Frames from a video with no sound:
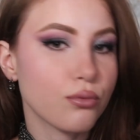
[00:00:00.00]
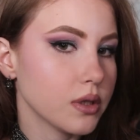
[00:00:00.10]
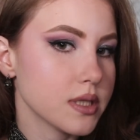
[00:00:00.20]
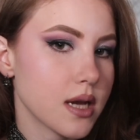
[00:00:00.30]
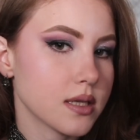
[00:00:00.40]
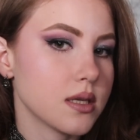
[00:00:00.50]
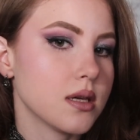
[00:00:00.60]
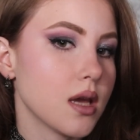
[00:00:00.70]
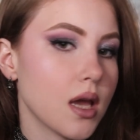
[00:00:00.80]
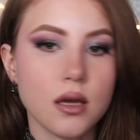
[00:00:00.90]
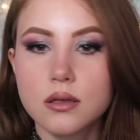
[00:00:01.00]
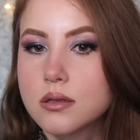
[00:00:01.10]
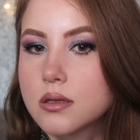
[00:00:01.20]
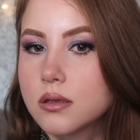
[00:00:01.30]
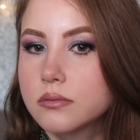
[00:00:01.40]
really sexy,
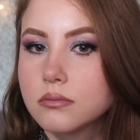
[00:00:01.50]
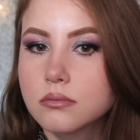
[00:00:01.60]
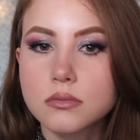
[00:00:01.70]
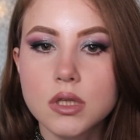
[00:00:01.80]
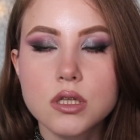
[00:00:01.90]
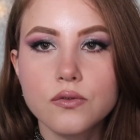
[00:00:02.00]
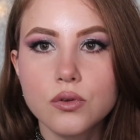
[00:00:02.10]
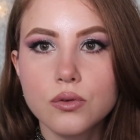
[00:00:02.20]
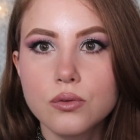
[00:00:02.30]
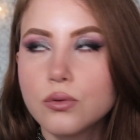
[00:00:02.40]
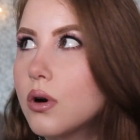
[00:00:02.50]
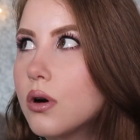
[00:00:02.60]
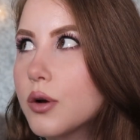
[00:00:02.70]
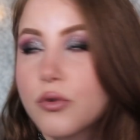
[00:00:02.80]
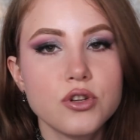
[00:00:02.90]
and as if you
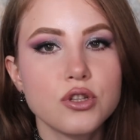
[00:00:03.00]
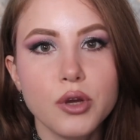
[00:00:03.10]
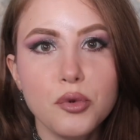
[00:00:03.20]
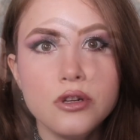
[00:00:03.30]
are a professional makeup